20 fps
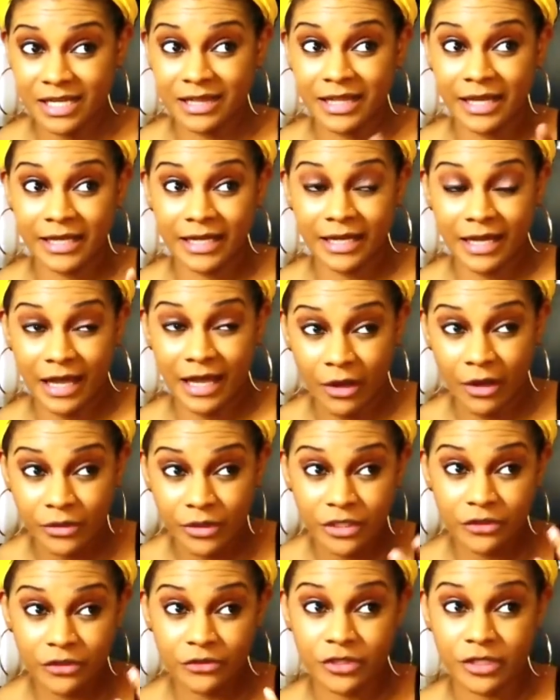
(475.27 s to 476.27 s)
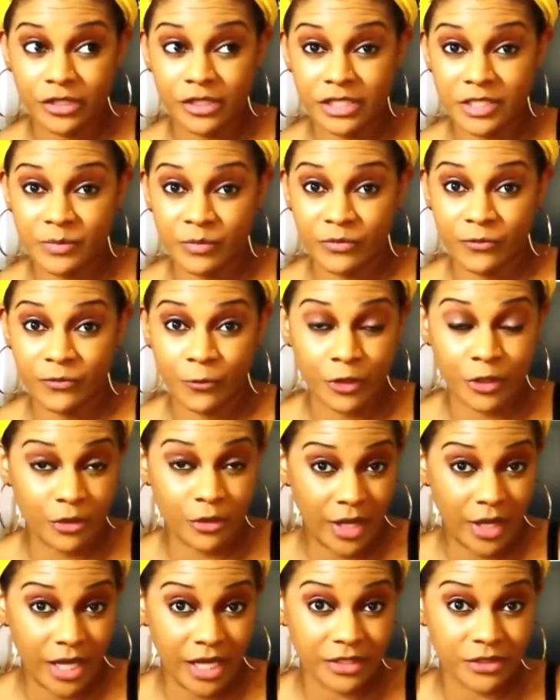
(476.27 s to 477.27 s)
like counting your chickens before you
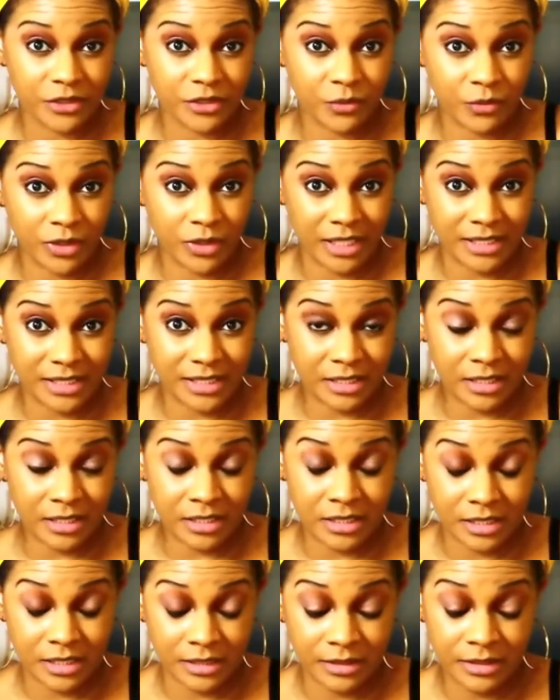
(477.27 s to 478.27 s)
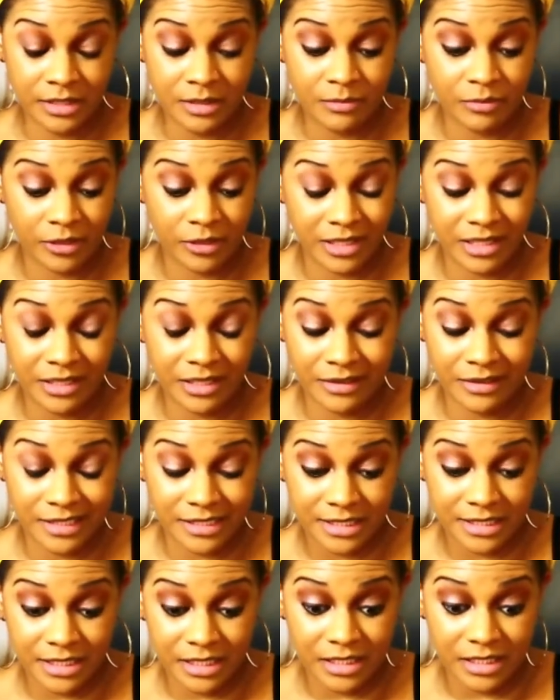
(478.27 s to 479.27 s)
hatch is what I said to Libra and their
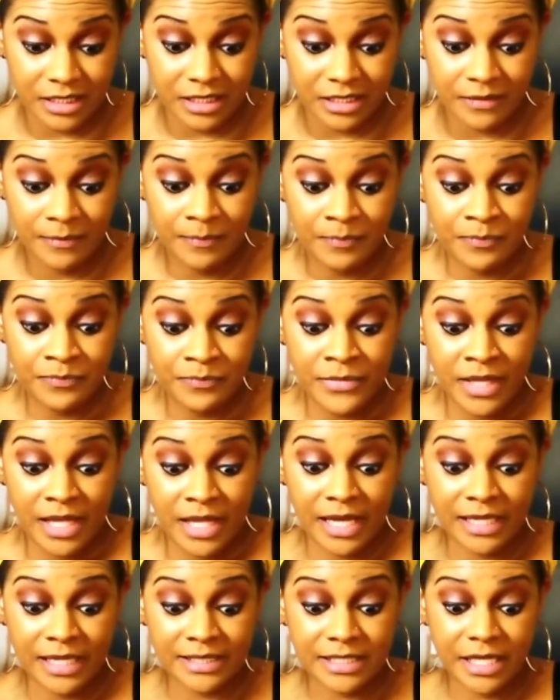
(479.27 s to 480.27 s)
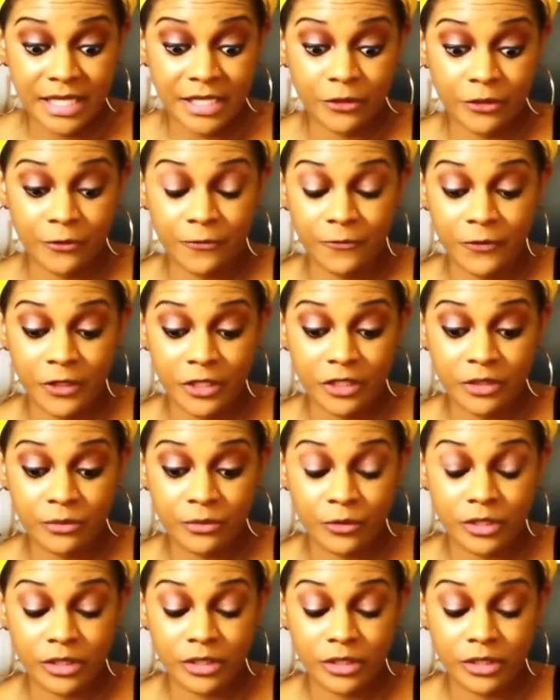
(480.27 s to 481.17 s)
extended, it's like you're feeling really